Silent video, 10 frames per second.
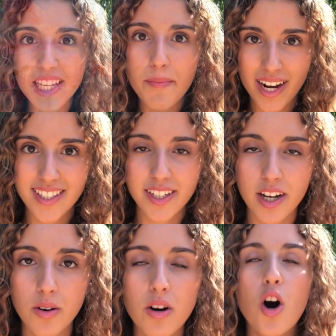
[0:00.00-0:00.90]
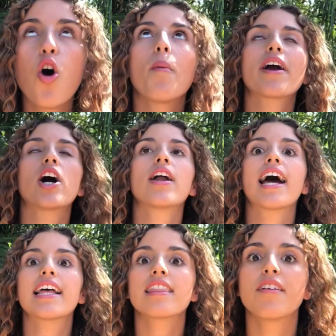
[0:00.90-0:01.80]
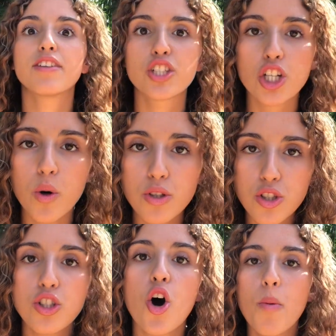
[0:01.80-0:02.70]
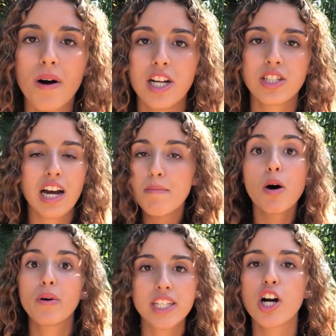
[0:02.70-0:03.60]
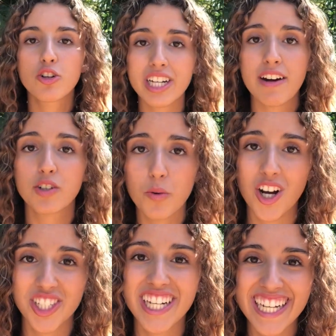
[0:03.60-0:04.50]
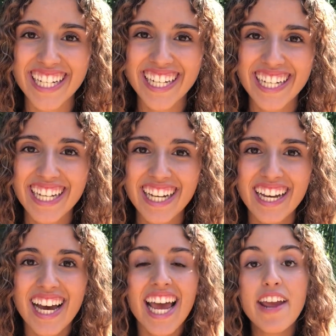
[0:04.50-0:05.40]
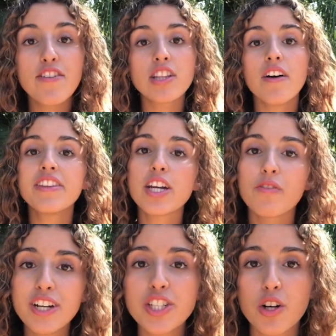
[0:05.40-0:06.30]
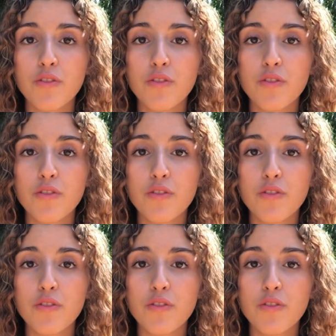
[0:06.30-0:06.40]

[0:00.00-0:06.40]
It Mexico. Oh my god, I love this show so much. I'm always hungry after watching it. If you love the original